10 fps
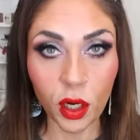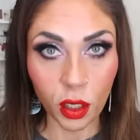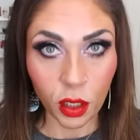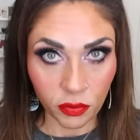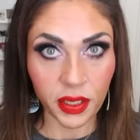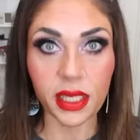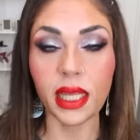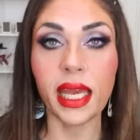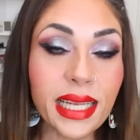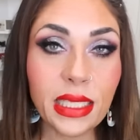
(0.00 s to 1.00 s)
perfectly.
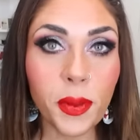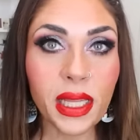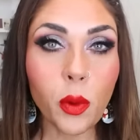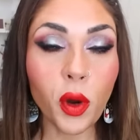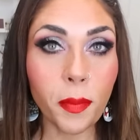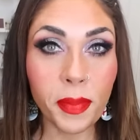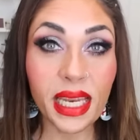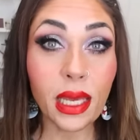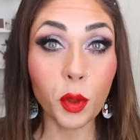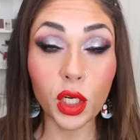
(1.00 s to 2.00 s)
I typically wear a
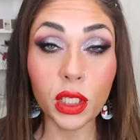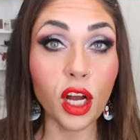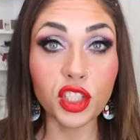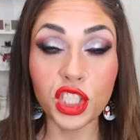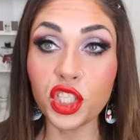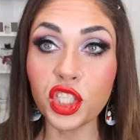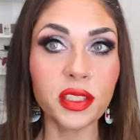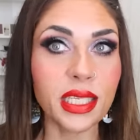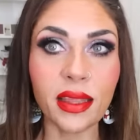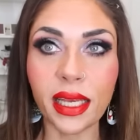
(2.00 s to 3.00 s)
medium or a large in
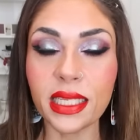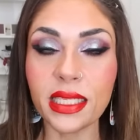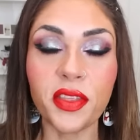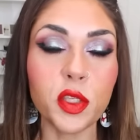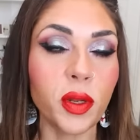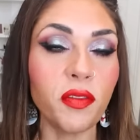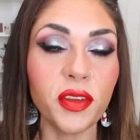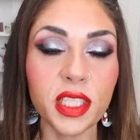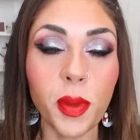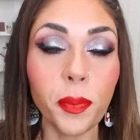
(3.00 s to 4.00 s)
shirts, and like I said, this one
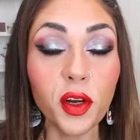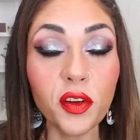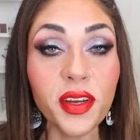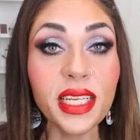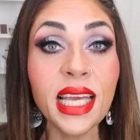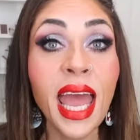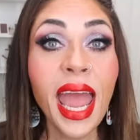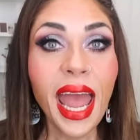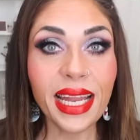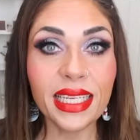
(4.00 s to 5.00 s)
fits me perfect
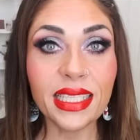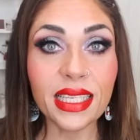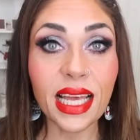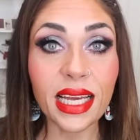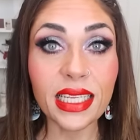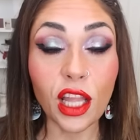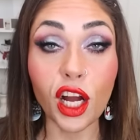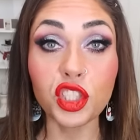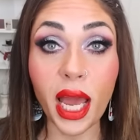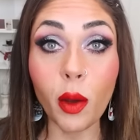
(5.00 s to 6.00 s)
and is a size
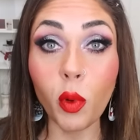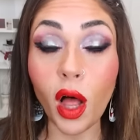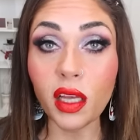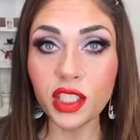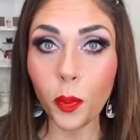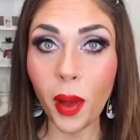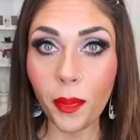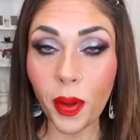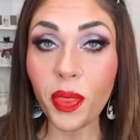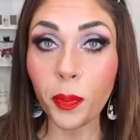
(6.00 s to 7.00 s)
large. I will also
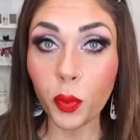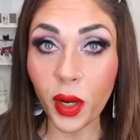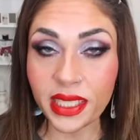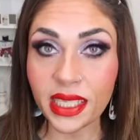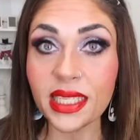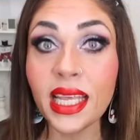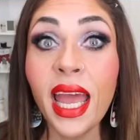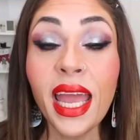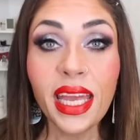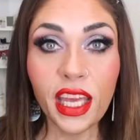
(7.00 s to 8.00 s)
pop up the prices
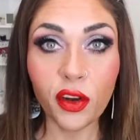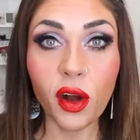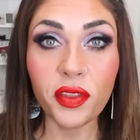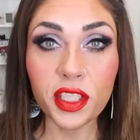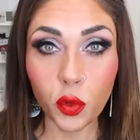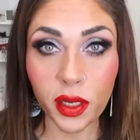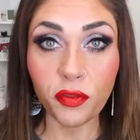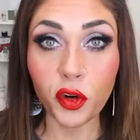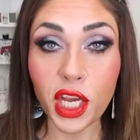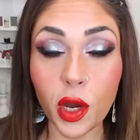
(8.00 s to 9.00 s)
here on the screen
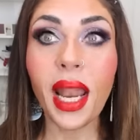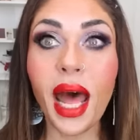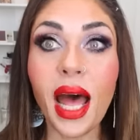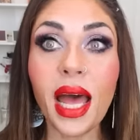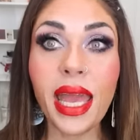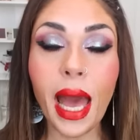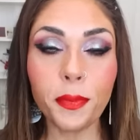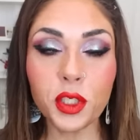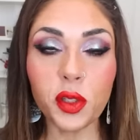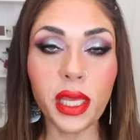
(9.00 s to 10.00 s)
for you. But I
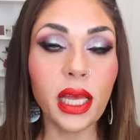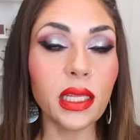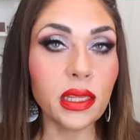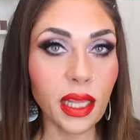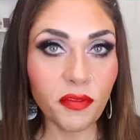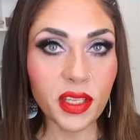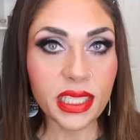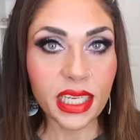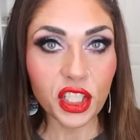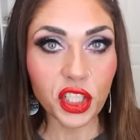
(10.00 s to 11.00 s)
absolutely love this
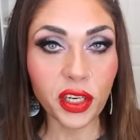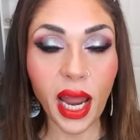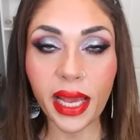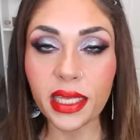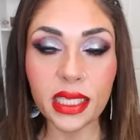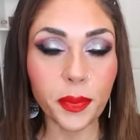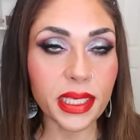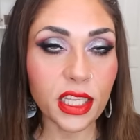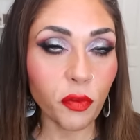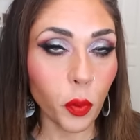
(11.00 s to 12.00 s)
t-shirt. I can see
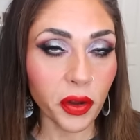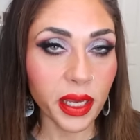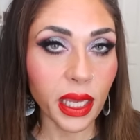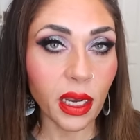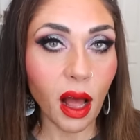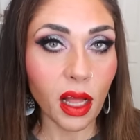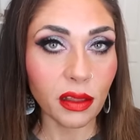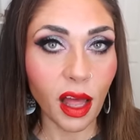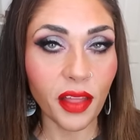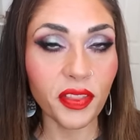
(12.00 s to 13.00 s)
myself wearing it a
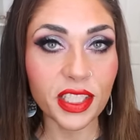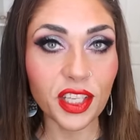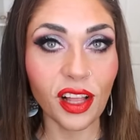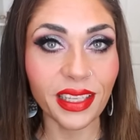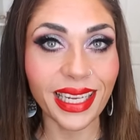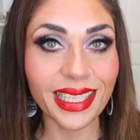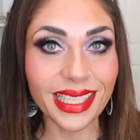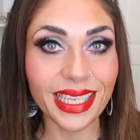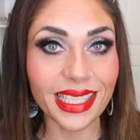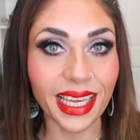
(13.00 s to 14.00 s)
lot this holiday
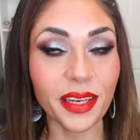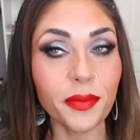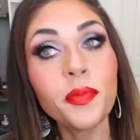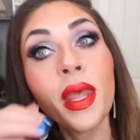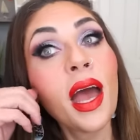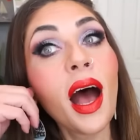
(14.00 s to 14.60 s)
season.